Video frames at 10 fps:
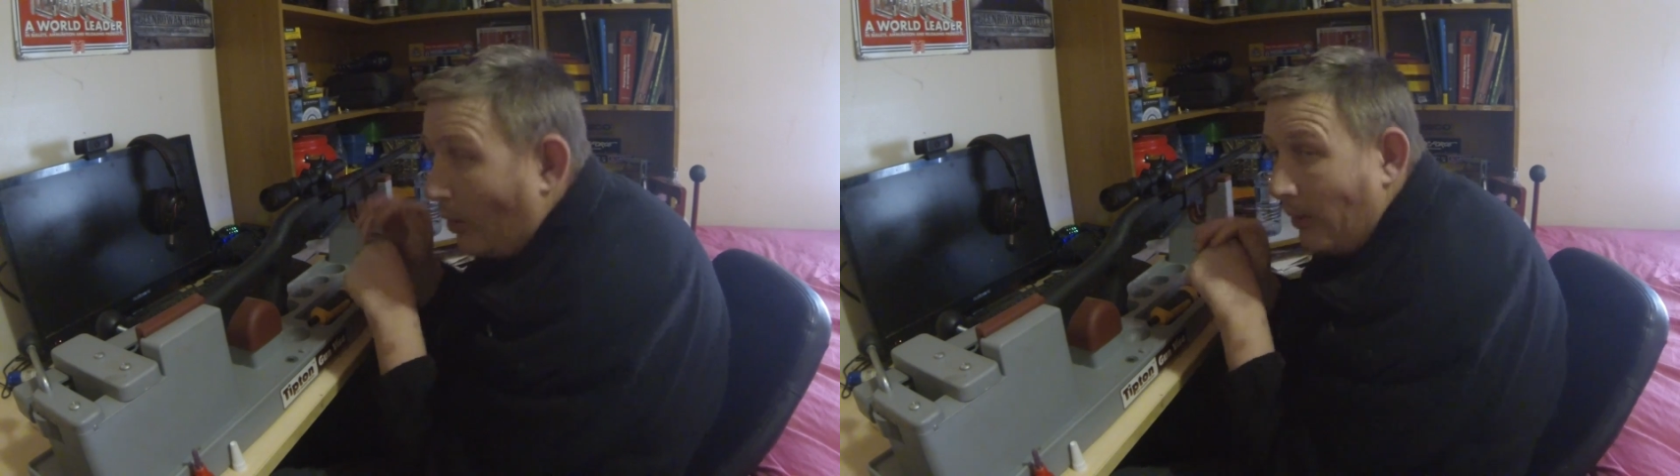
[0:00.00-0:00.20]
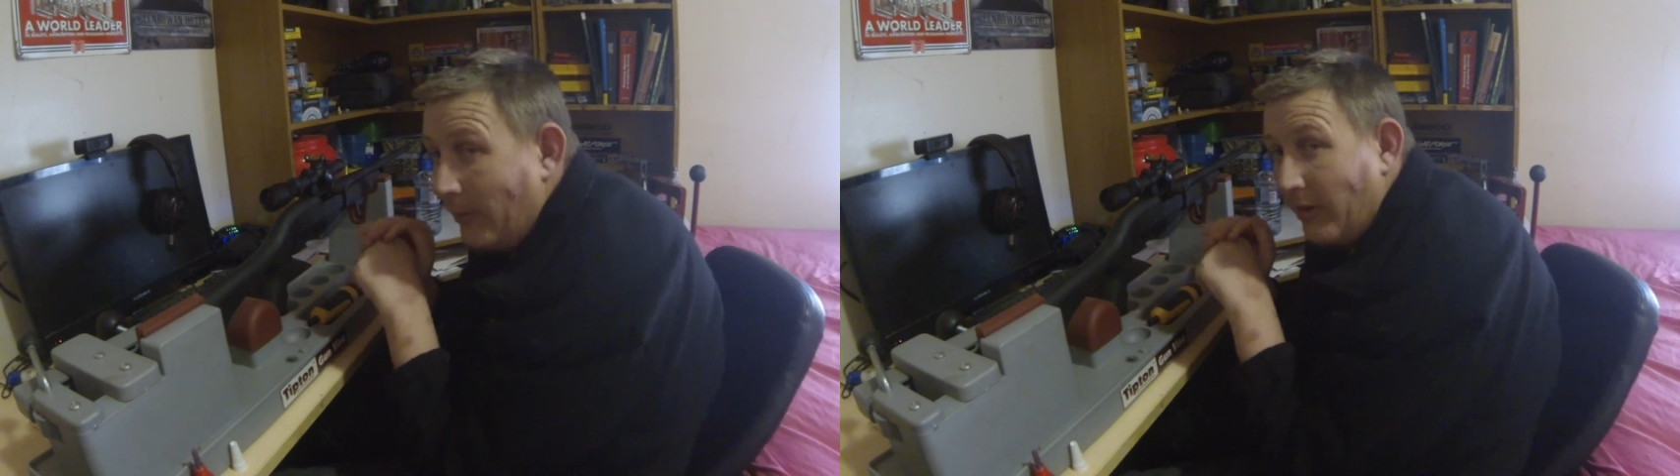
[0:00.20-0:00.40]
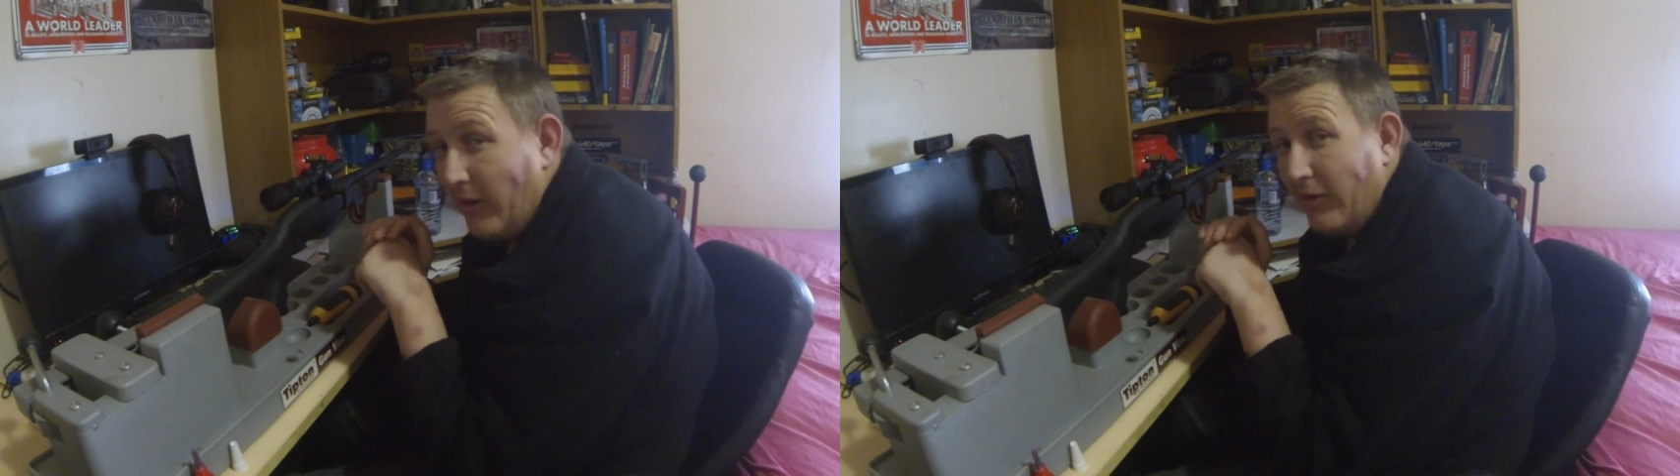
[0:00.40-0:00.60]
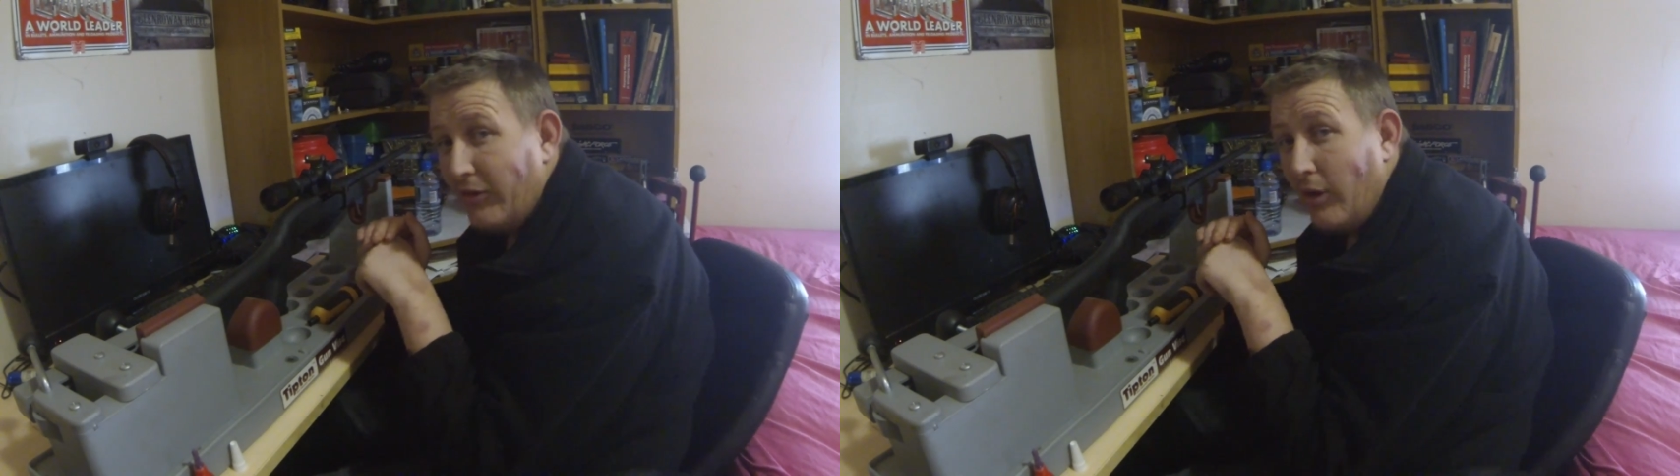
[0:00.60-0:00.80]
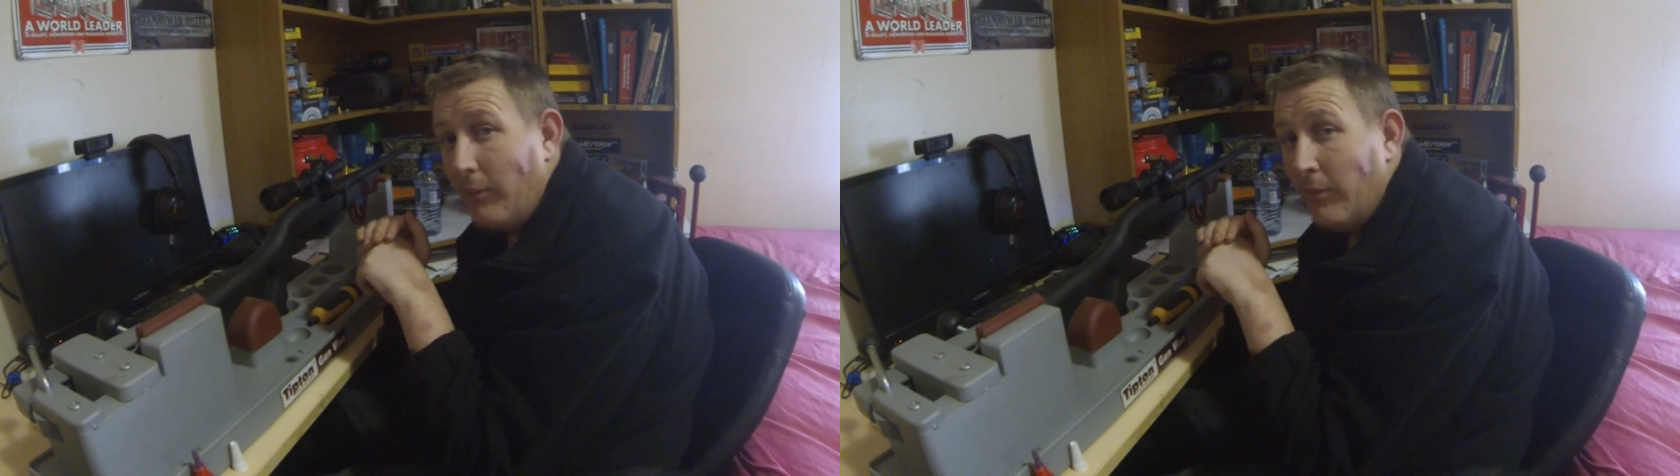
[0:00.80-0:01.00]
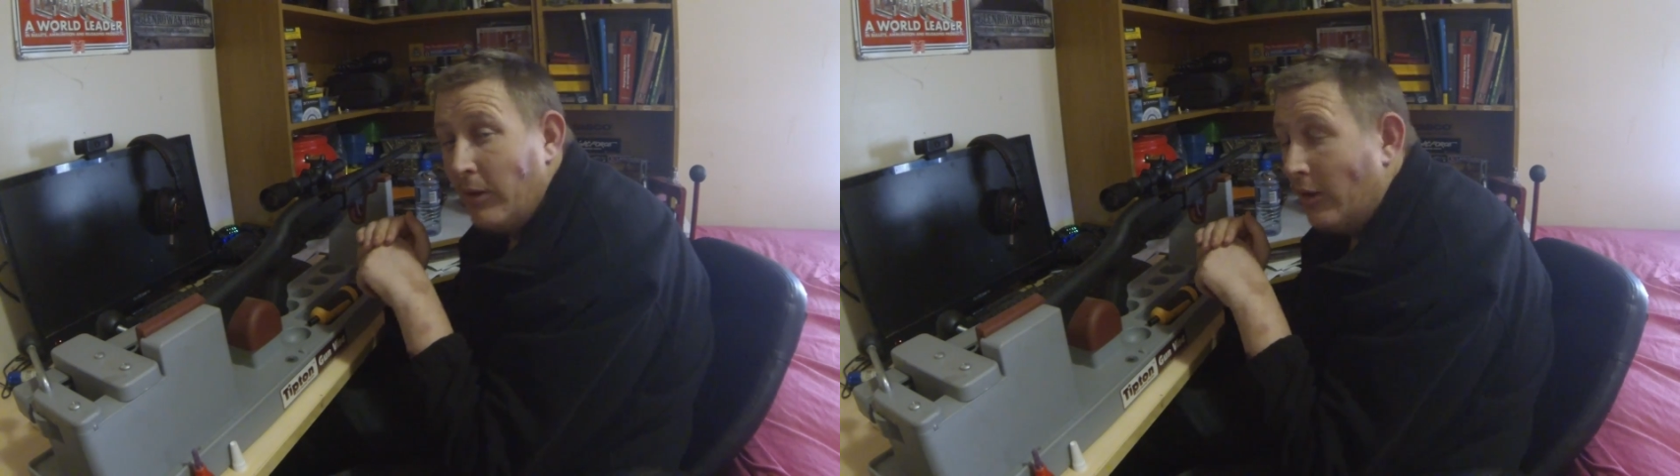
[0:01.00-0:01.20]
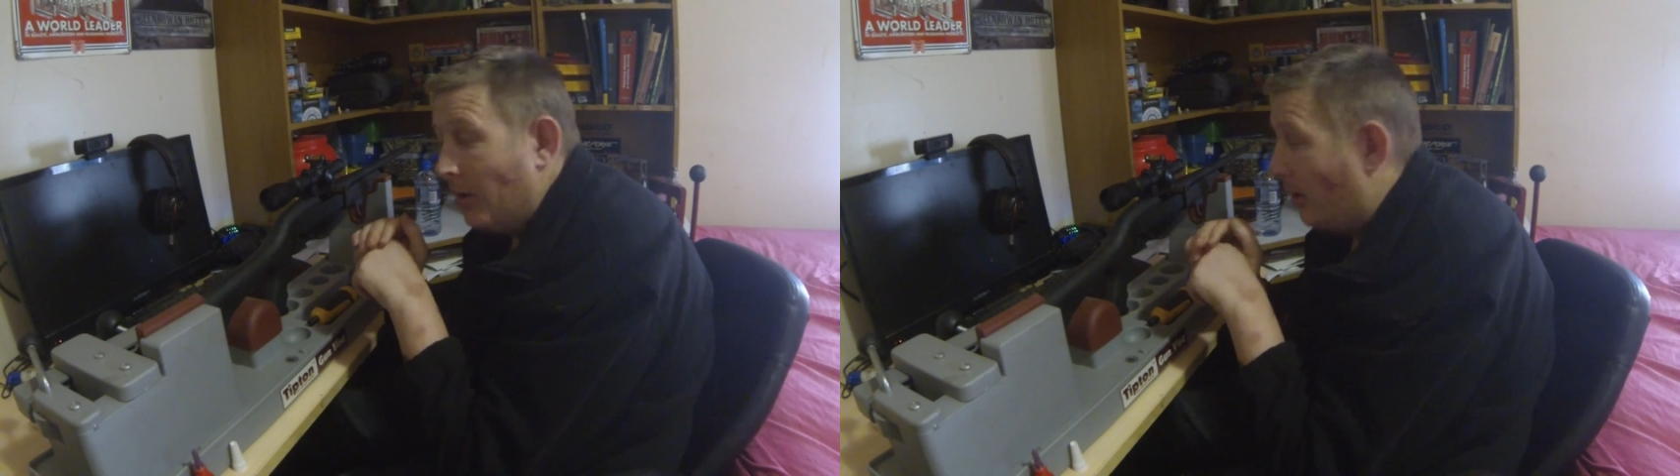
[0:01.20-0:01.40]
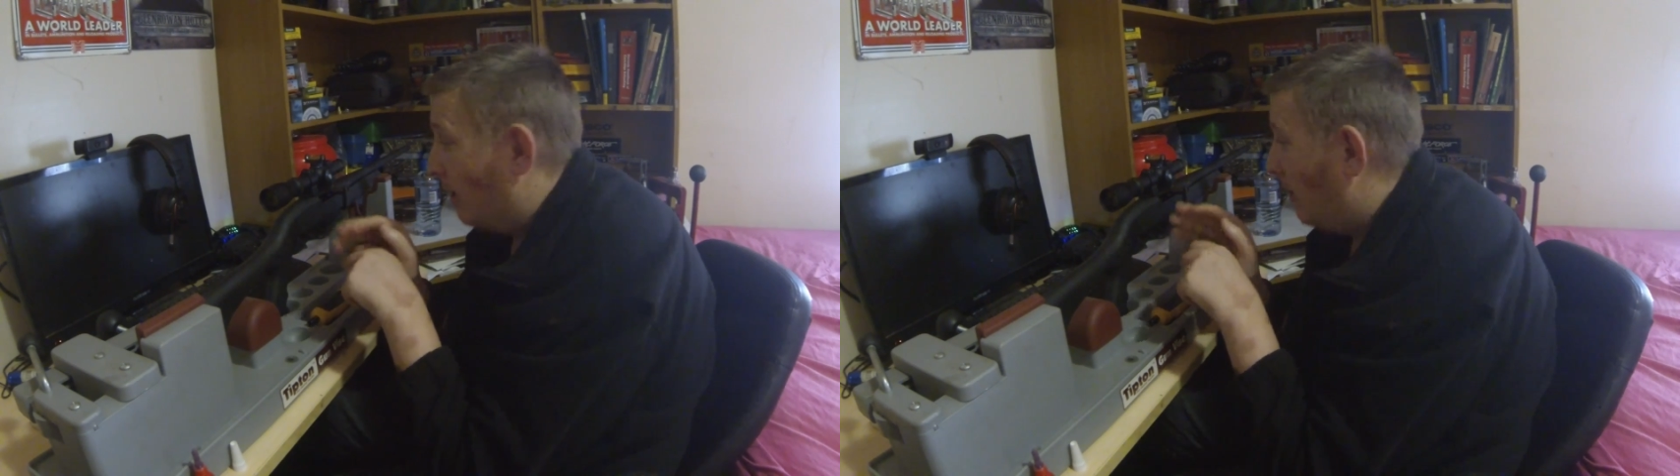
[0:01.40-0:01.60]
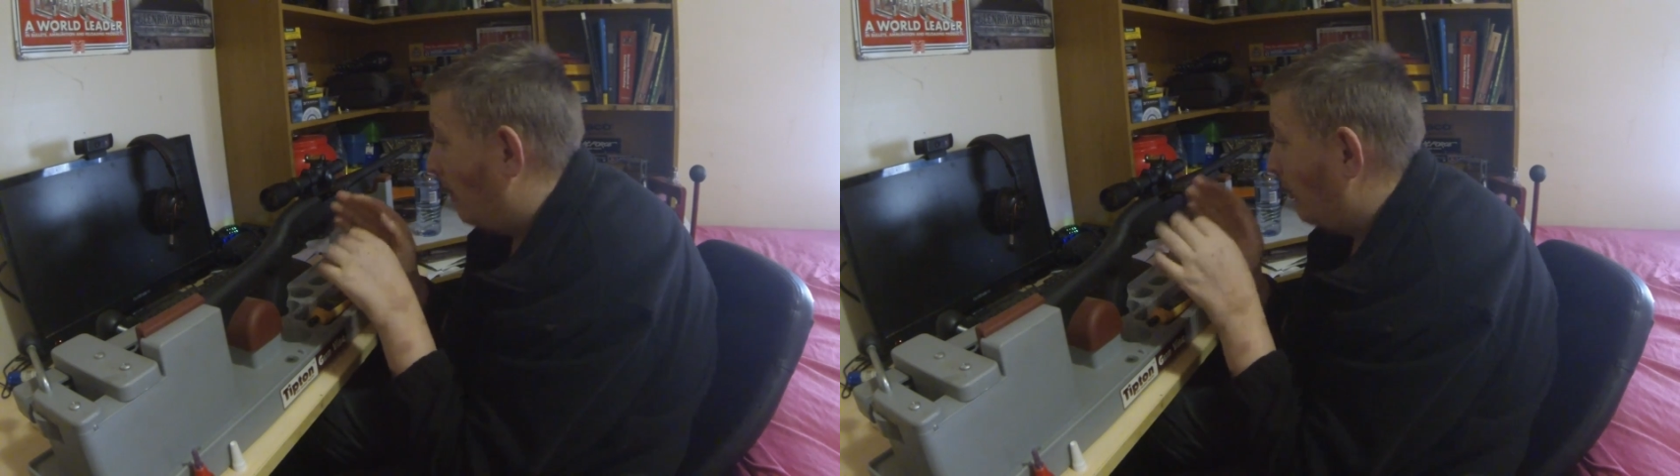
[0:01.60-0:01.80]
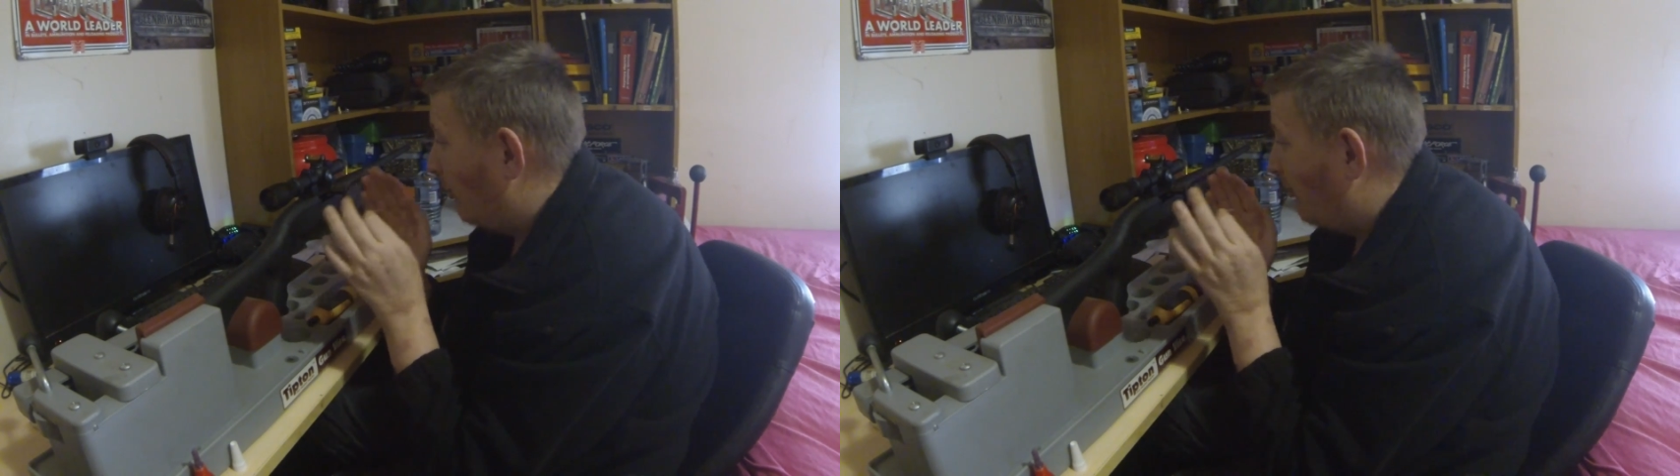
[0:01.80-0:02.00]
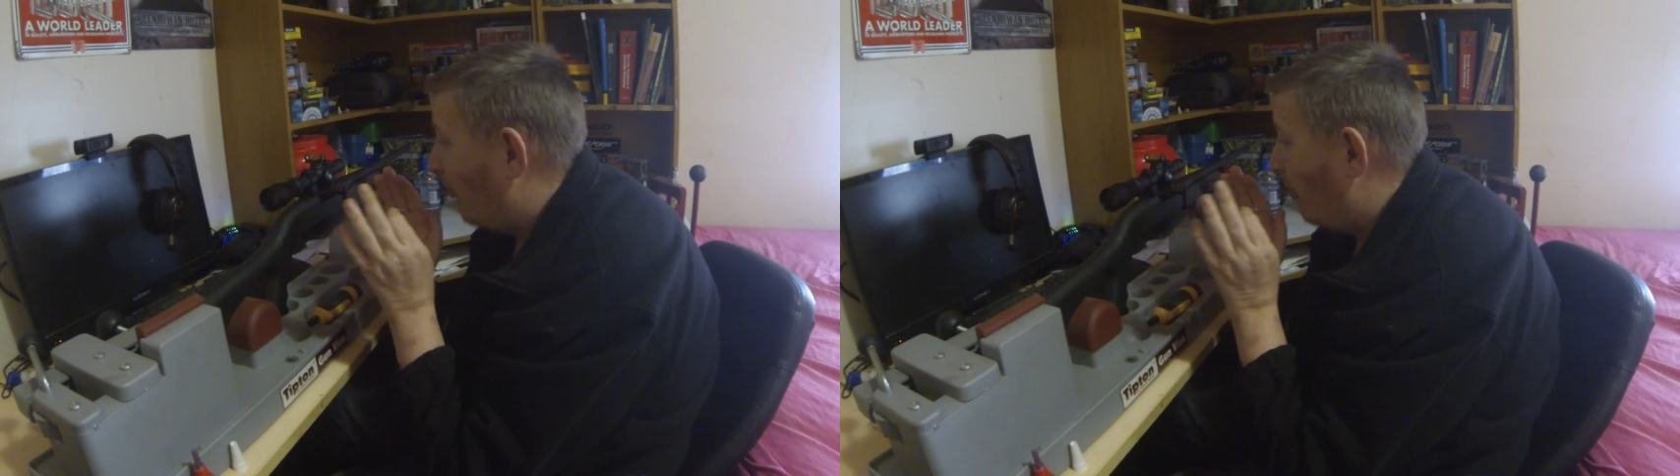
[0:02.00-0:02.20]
them in at the top, you'll find